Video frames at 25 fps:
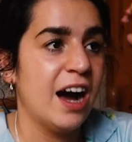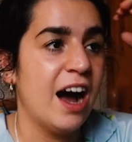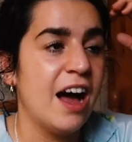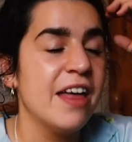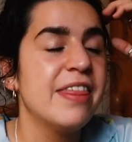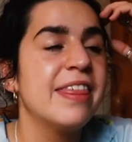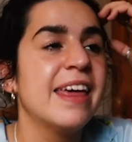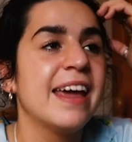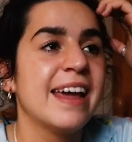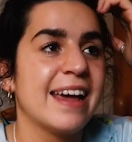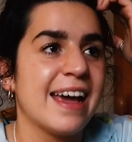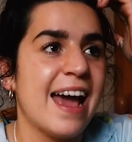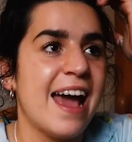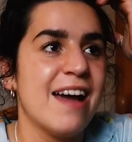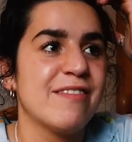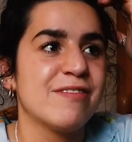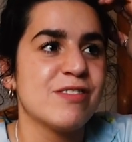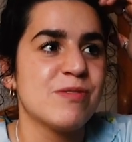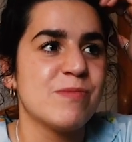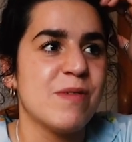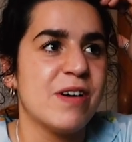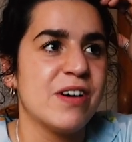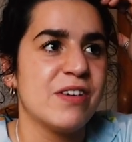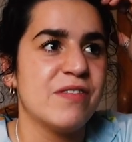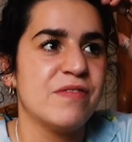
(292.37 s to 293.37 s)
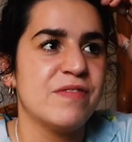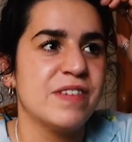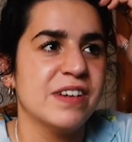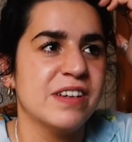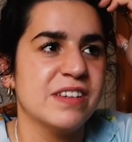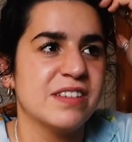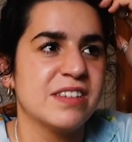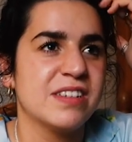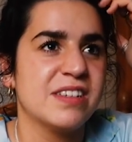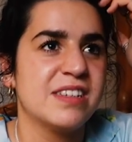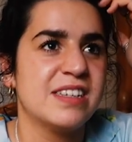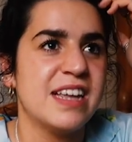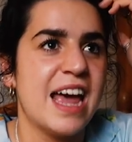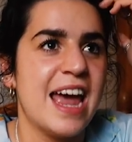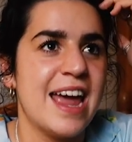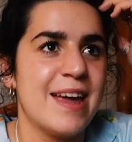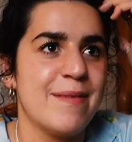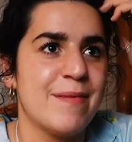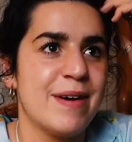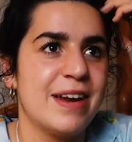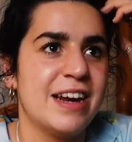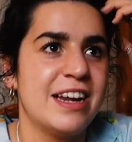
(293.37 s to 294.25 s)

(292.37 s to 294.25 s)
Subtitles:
I think everyone feels the same,